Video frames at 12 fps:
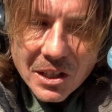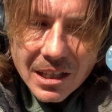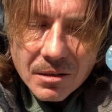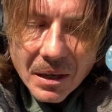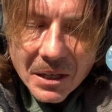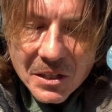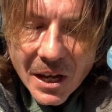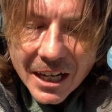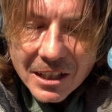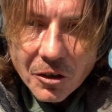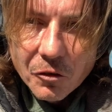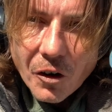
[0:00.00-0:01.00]
gets me
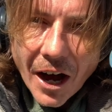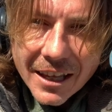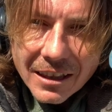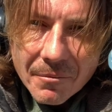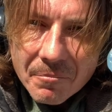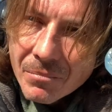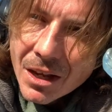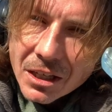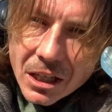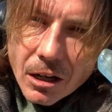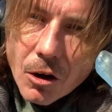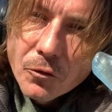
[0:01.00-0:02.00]
excited to find them.
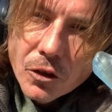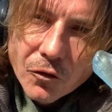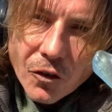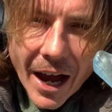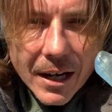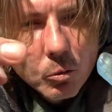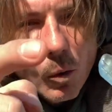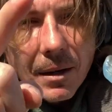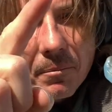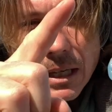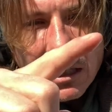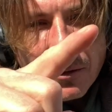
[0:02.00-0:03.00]
You know, if you find one
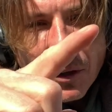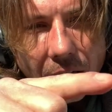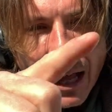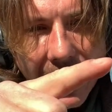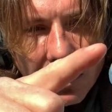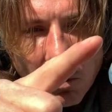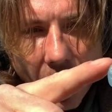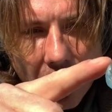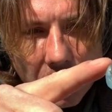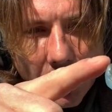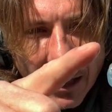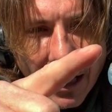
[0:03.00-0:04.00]
piece of a glass
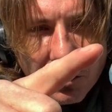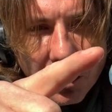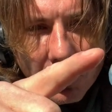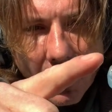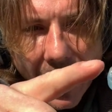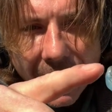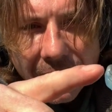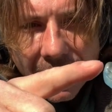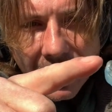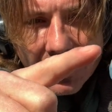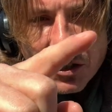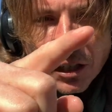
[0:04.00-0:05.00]
washboard out your way,
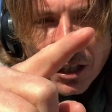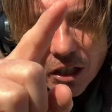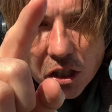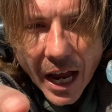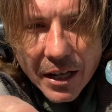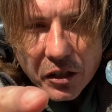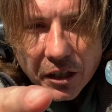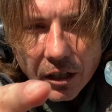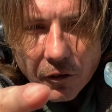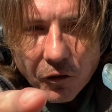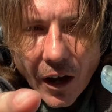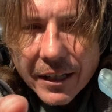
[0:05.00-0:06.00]
there's a good chance you're going
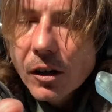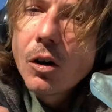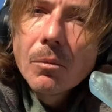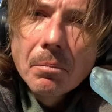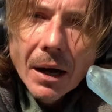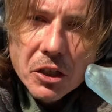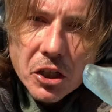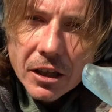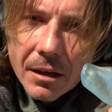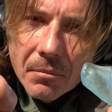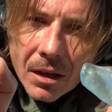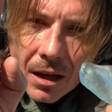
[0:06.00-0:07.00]
to find a whole bunch of
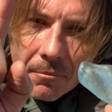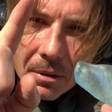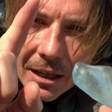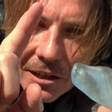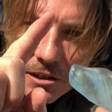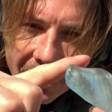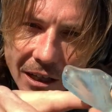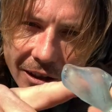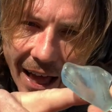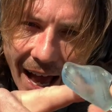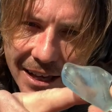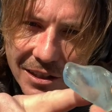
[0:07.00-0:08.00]
them, because the
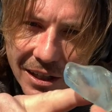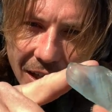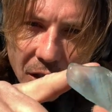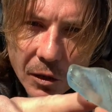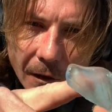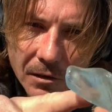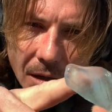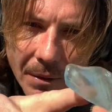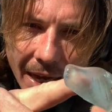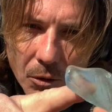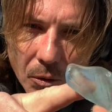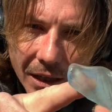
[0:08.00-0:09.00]
glass that it took to
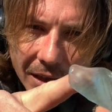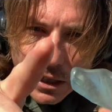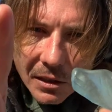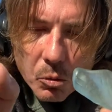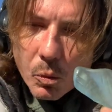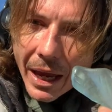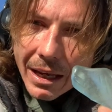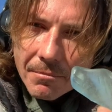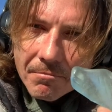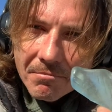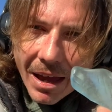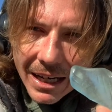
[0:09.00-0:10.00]
make one of these weighed
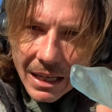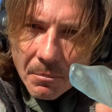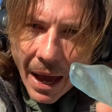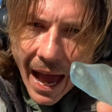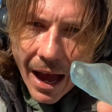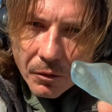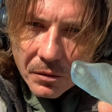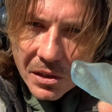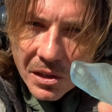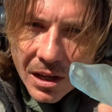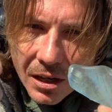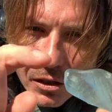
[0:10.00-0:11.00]
many pounds.
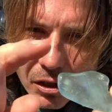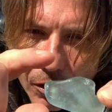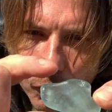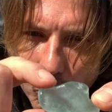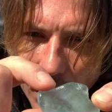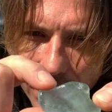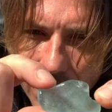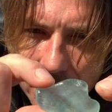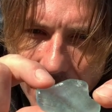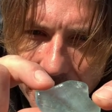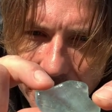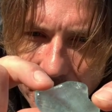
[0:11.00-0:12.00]
So if one of them
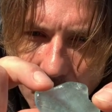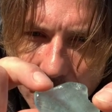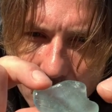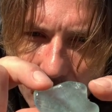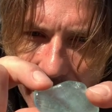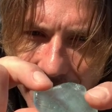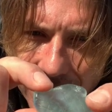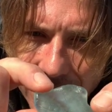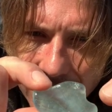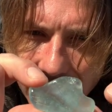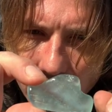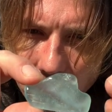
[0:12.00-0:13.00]
got thrown away,
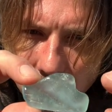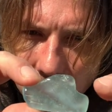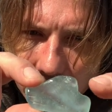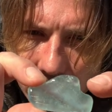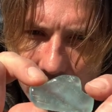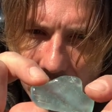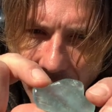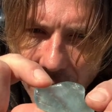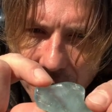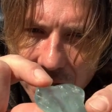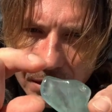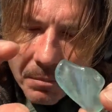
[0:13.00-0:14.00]
it would produce
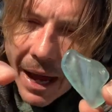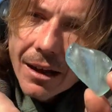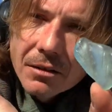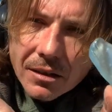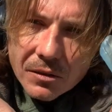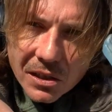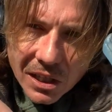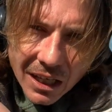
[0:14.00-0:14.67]
pounds and pounds of sea